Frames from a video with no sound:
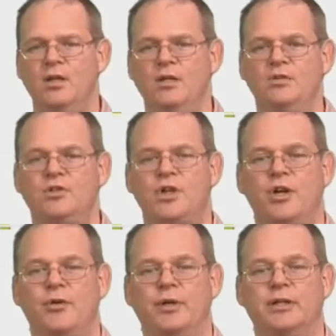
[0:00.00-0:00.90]

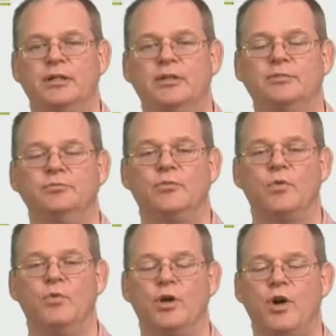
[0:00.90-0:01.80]
So
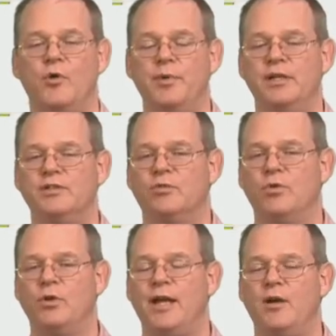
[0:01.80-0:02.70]
we're hoping to
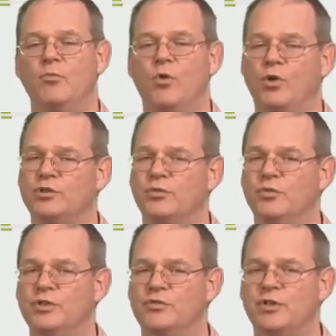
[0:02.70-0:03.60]
roll out more
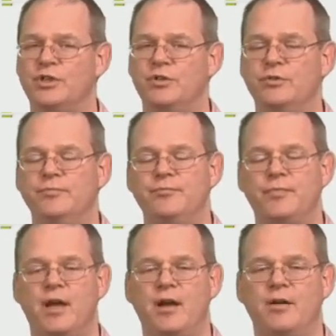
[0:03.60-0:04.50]
tools for you
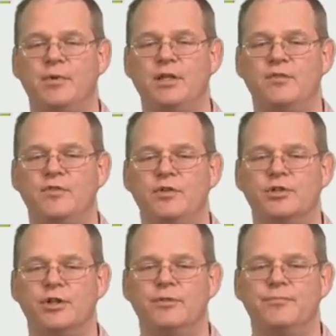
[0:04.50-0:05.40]
in the
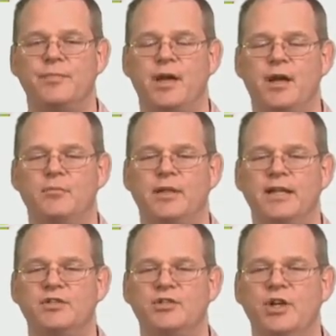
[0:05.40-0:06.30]
future. Let
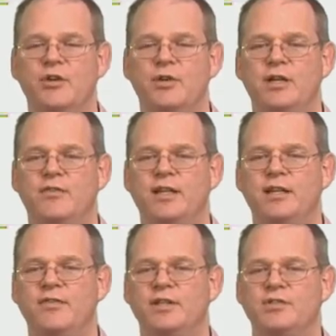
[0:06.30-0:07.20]
us know if
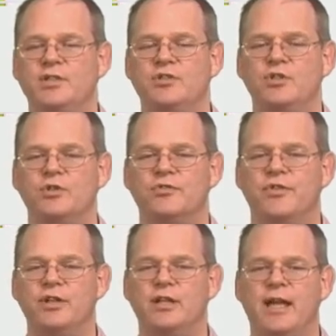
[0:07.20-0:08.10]
any of this is
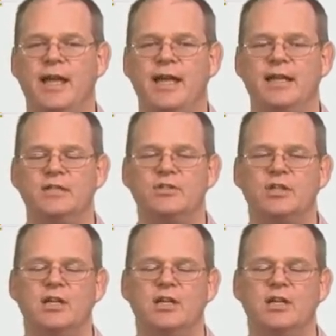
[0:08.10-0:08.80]
useful, and